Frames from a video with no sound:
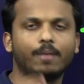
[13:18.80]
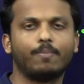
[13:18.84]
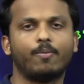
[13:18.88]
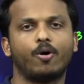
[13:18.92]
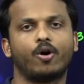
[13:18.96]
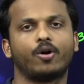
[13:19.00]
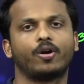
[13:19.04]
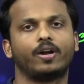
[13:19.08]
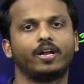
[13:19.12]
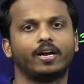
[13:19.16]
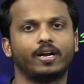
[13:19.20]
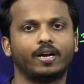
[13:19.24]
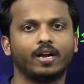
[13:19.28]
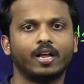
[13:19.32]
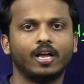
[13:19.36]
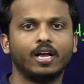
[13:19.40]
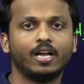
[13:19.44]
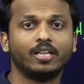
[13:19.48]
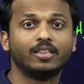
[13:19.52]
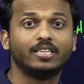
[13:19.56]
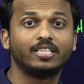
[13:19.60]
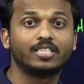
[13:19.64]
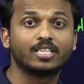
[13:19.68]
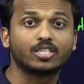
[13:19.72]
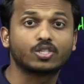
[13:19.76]
bonded
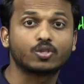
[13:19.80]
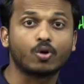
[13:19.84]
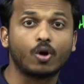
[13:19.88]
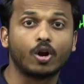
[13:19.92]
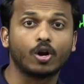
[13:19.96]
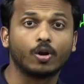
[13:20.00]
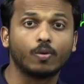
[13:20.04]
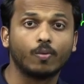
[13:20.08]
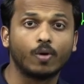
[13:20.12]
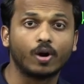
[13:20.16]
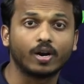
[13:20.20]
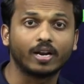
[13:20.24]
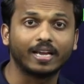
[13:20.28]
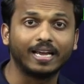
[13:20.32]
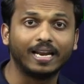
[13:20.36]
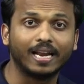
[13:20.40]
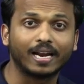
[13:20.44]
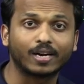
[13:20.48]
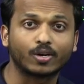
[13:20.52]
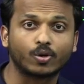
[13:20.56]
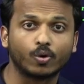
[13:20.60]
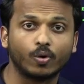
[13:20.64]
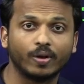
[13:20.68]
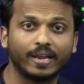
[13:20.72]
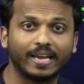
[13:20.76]
This is called what?
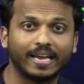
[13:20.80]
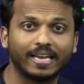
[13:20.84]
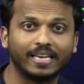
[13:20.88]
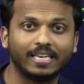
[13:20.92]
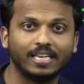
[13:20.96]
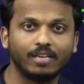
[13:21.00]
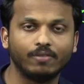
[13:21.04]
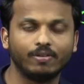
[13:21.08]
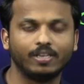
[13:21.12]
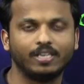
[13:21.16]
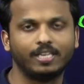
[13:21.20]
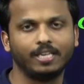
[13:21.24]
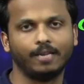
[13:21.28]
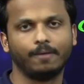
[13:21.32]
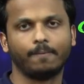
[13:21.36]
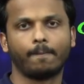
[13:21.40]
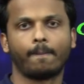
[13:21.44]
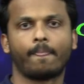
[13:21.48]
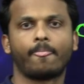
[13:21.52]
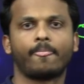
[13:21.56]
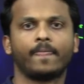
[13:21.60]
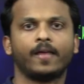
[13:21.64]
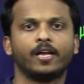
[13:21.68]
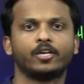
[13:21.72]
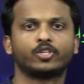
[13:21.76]
Electronegativity.
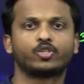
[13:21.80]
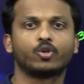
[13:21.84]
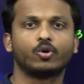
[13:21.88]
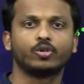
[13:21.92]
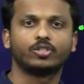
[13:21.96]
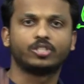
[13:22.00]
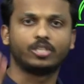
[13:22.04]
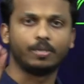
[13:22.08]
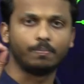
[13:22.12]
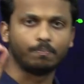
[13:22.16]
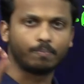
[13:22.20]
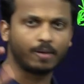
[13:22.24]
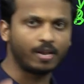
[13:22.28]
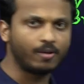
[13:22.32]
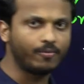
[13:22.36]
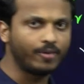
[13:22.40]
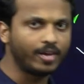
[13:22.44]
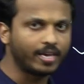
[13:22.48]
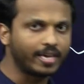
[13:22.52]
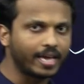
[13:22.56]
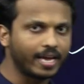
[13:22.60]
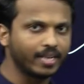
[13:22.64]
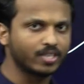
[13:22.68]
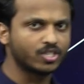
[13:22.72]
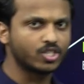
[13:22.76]
So simply
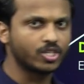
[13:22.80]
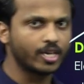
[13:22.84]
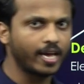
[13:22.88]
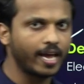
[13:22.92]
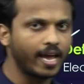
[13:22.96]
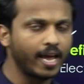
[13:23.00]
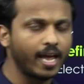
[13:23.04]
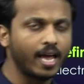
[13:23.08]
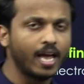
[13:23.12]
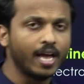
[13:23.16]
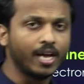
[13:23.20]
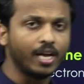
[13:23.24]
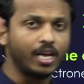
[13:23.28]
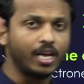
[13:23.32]
we can say